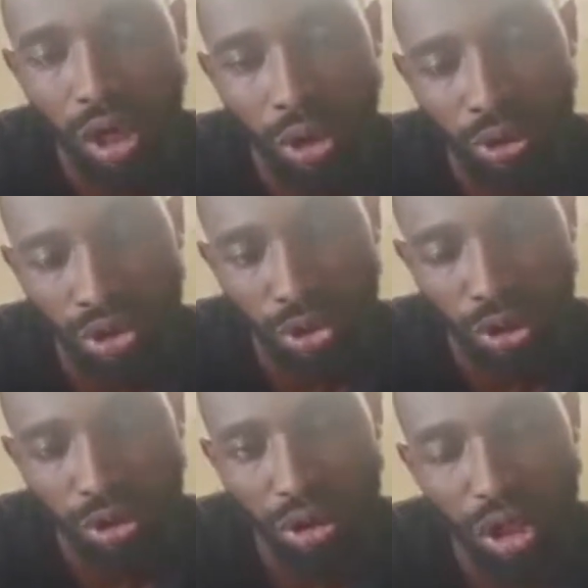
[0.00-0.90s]
I was
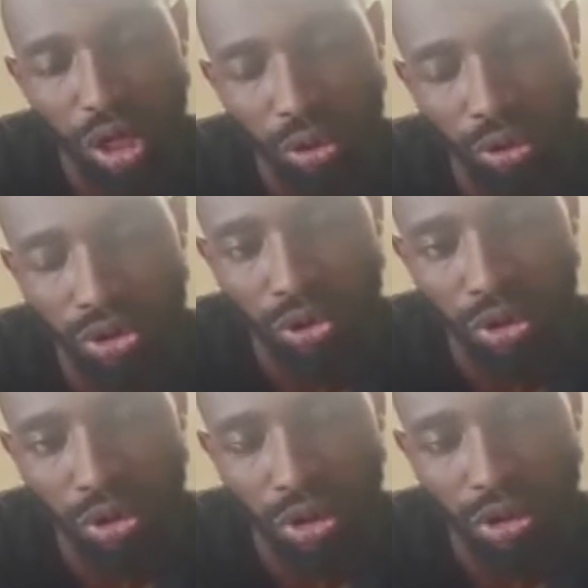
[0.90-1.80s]
the
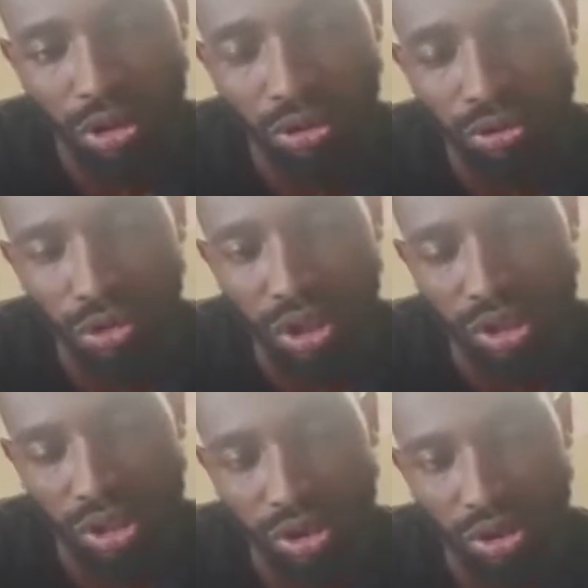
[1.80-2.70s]
one that did the video
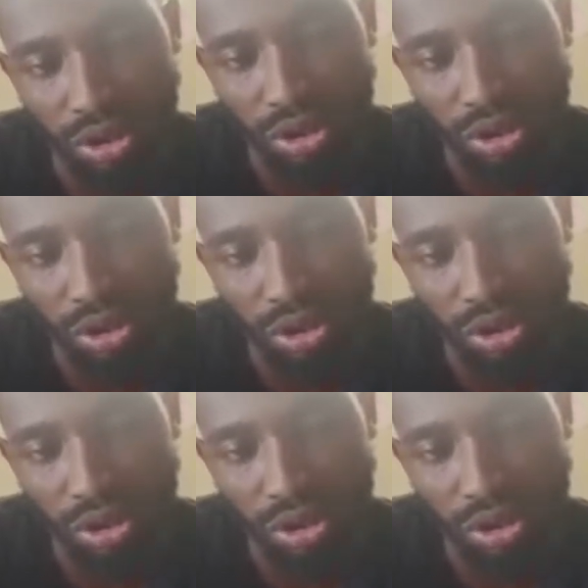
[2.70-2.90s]
and sent